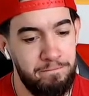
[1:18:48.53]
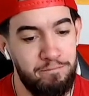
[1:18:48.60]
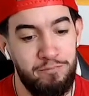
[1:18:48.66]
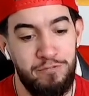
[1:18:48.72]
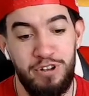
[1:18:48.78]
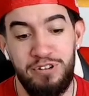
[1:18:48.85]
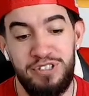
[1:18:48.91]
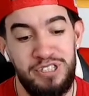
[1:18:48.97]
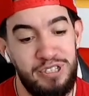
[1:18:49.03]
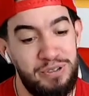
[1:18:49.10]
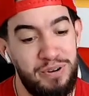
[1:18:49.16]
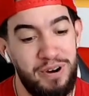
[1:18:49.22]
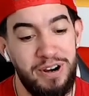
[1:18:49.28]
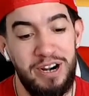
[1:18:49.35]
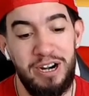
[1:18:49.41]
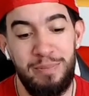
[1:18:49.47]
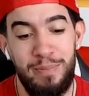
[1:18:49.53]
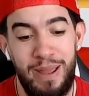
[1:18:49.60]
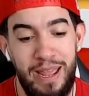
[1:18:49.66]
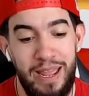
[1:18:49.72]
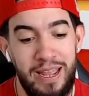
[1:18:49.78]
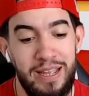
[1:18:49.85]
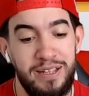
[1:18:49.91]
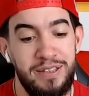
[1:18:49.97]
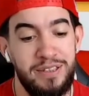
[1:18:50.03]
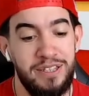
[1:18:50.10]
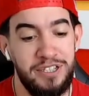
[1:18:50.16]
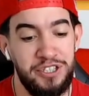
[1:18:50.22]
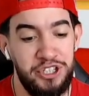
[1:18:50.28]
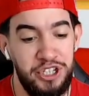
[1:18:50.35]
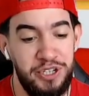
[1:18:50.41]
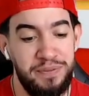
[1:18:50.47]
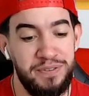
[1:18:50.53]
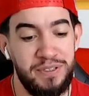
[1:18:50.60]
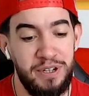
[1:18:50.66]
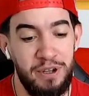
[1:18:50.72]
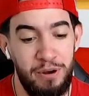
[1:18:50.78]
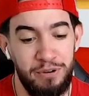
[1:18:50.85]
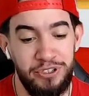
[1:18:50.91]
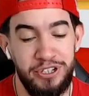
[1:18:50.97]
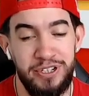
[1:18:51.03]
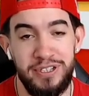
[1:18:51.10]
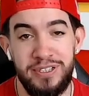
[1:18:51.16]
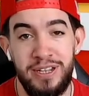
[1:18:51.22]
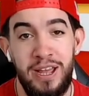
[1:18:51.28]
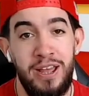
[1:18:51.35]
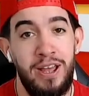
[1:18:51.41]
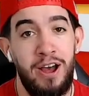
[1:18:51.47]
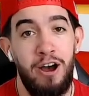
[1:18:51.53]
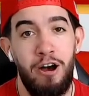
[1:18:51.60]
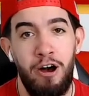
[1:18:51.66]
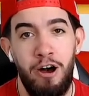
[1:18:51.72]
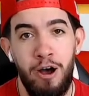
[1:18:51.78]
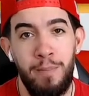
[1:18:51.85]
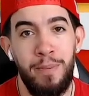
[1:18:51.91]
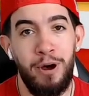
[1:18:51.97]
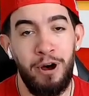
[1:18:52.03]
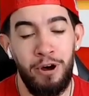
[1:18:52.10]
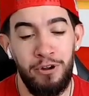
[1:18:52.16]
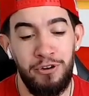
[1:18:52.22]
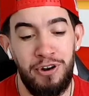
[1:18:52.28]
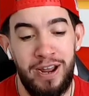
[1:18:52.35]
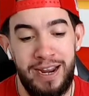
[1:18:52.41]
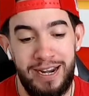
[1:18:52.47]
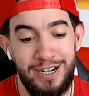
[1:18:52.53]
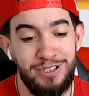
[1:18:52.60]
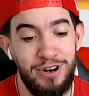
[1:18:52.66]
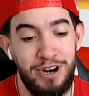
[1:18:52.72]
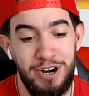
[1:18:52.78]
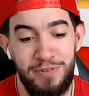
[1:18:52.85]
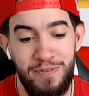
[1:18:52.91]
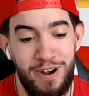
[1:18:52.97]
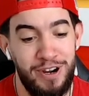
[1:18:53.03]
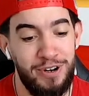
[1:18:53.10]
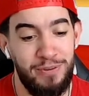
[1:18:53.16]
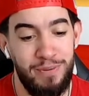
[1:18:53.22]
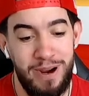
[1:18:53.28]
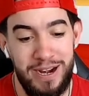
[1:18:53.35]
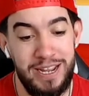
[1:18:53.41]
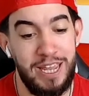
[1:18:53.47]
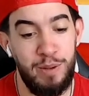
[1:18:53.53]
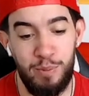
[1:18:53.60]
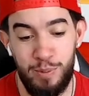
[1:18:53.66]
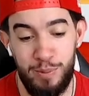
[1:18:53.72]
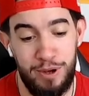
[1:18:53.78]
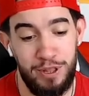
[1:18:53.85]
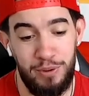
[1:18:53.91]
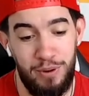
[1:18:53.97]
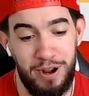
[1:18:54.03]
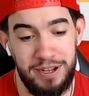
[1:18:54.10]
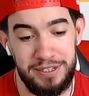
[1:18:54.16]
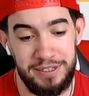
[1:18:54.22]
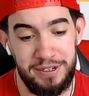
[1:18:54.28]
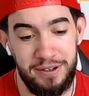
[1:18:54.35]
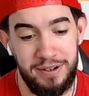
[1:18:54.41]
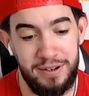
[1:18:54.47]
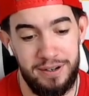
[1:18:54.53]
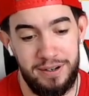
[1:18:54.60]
Those two are going to make the Chiefs coaches up all night trying to find a way to keep them on the roster.